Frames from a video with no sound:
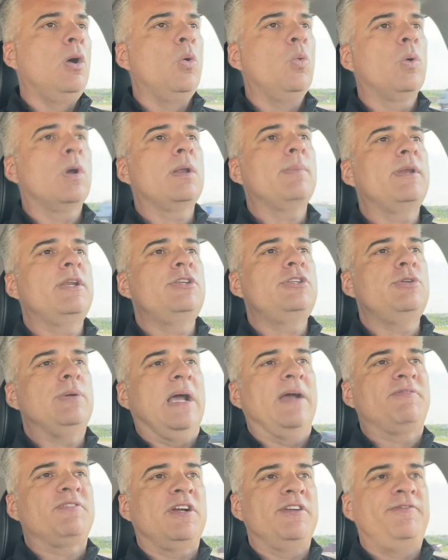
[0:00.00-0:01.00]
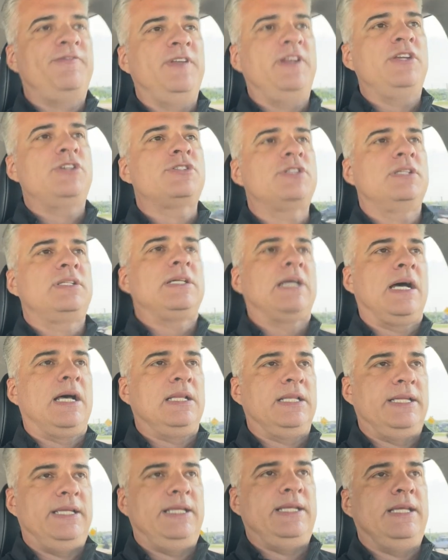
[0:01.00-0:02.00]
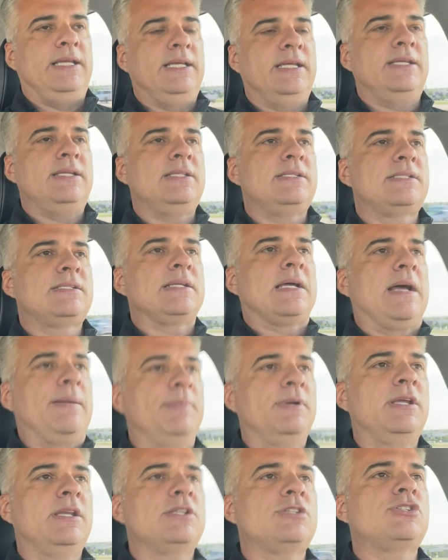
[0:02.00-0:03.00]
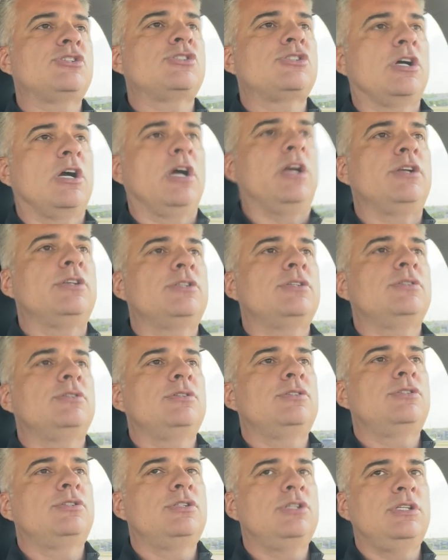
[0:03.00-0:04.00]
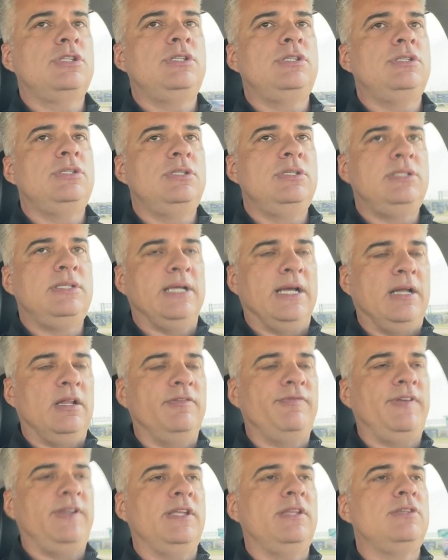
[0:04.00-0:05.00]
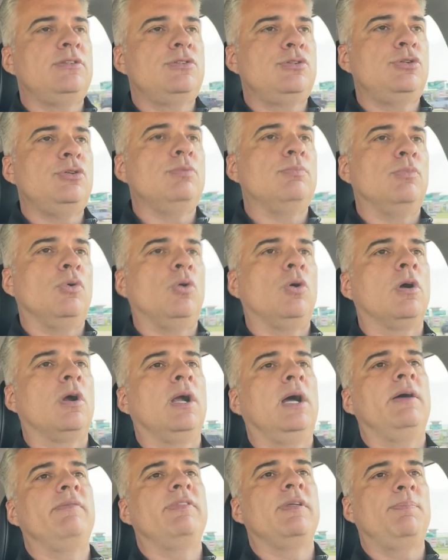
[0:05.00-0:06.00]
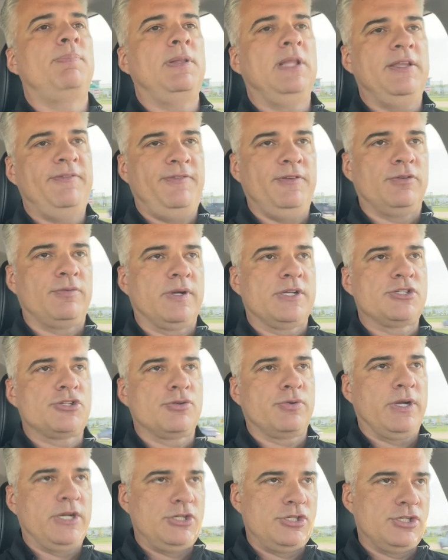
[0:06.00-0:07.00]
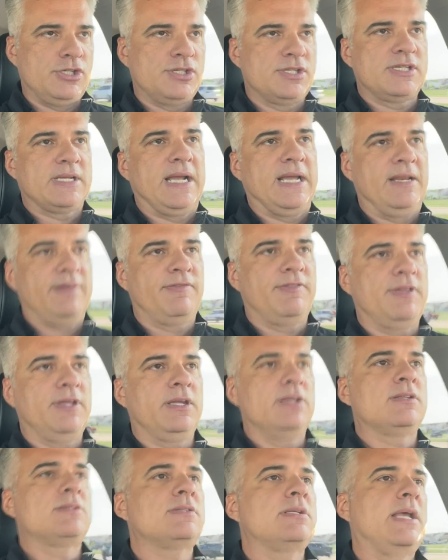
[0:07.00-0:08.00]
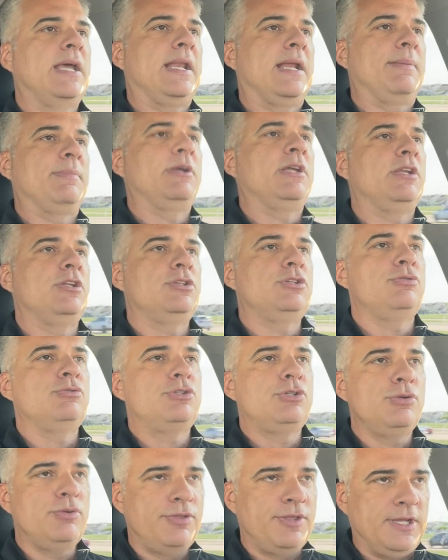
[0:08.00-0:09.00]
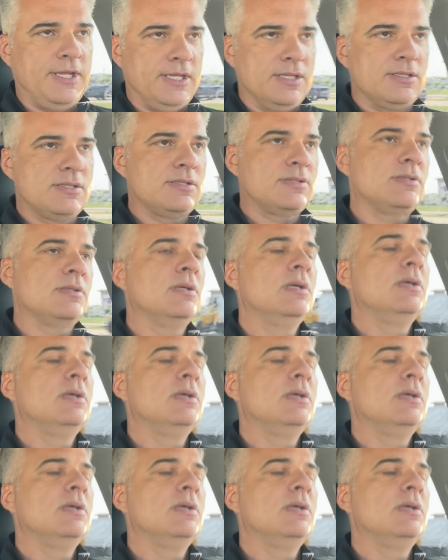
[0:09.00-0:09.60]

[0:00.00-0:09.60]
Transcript: What I'm going to do after I finish the dolly is I'm going to start to delve into more of the playfield restoration side of things, and I'm going to do two things.